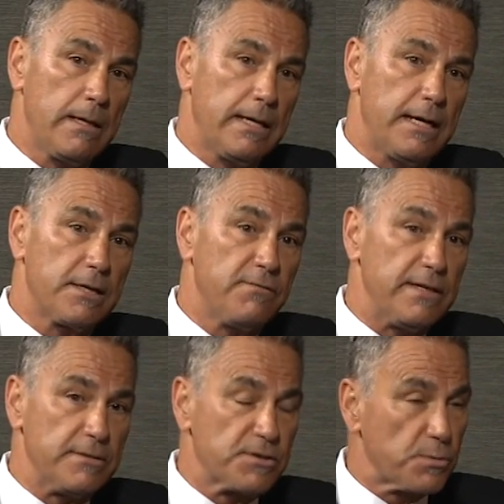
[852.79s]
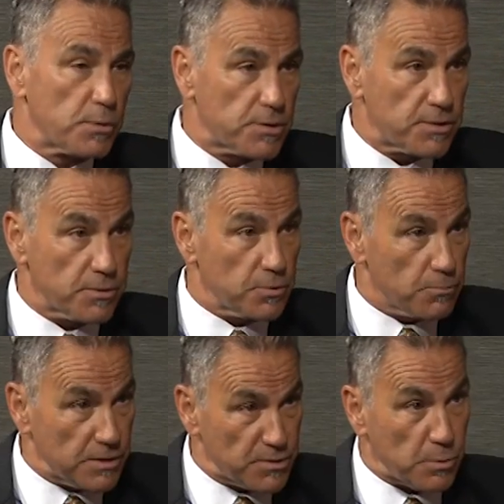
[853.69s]
how to find sources or new
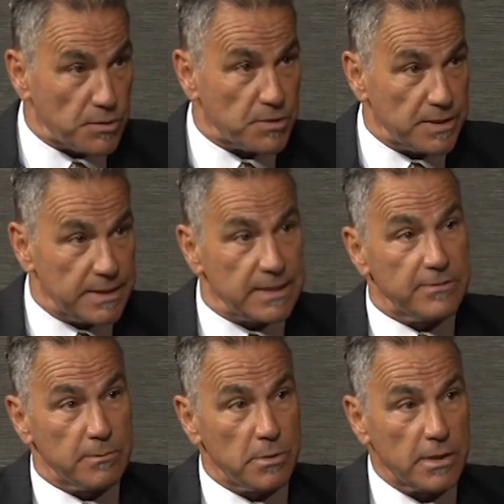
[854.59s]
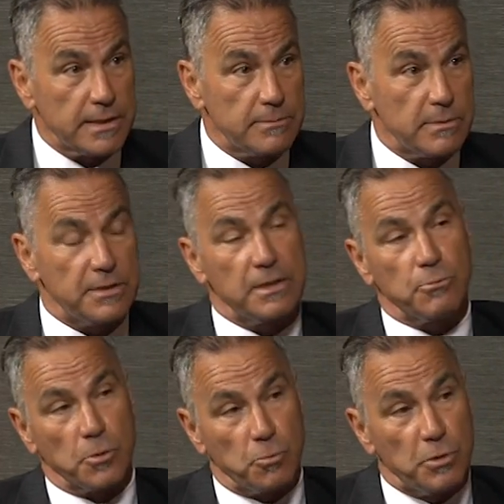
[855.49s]
resources in a given market, and they
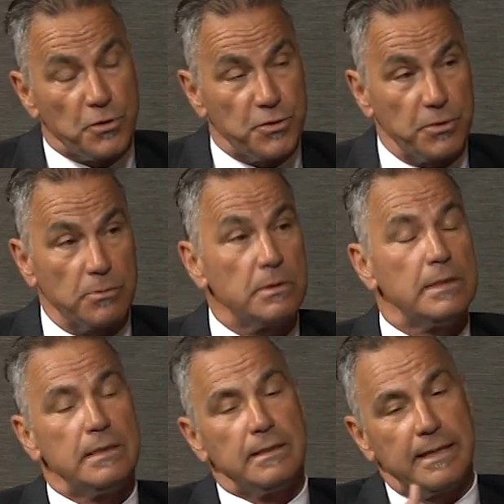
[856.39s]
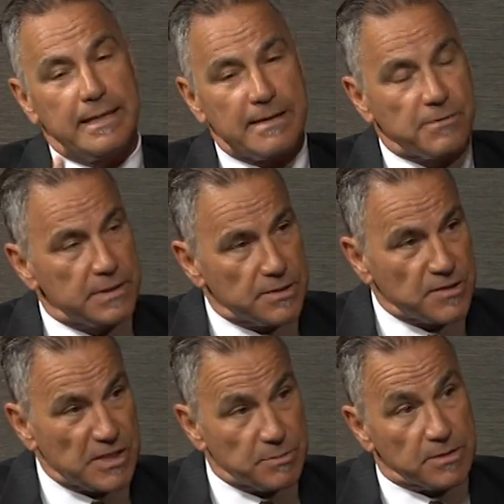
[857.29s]
work with you after the
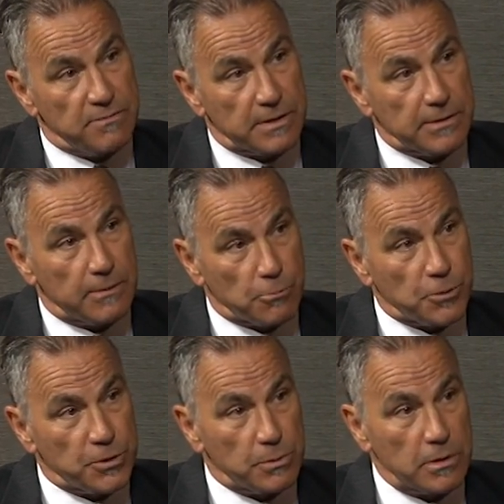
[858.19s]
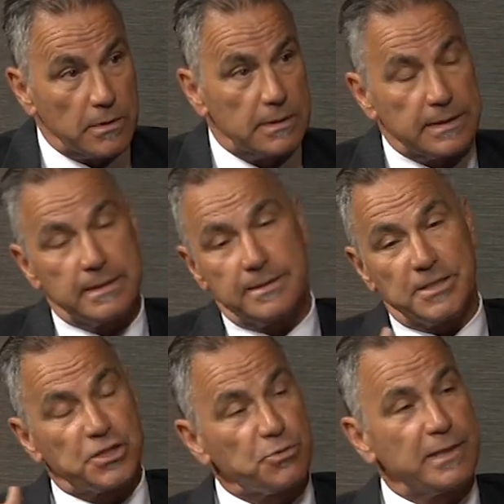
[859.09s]
assessment to figure out where you are, again, on
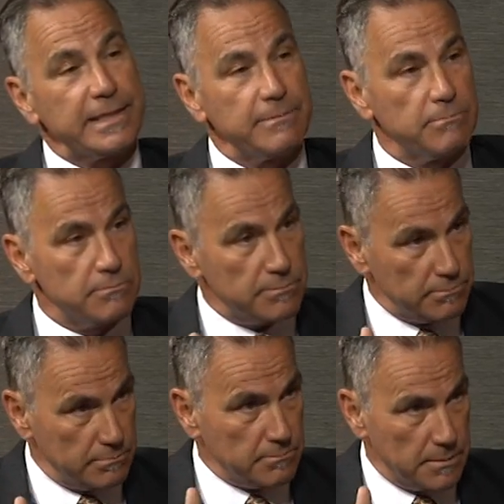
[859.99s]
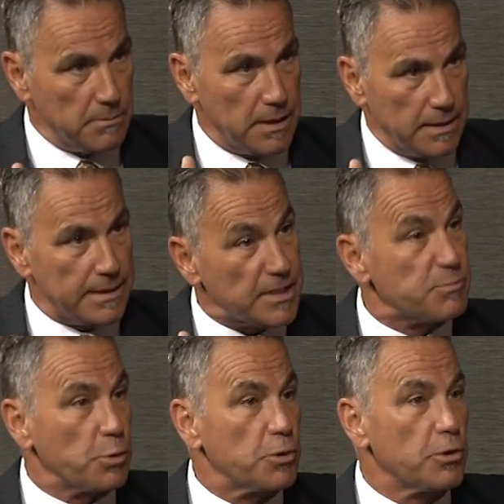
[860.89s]
that trade
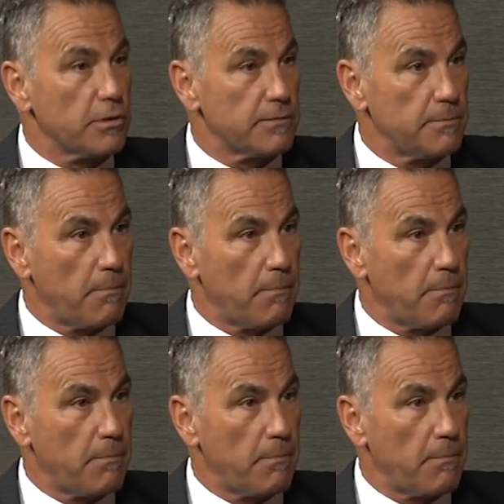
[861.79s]
export curve.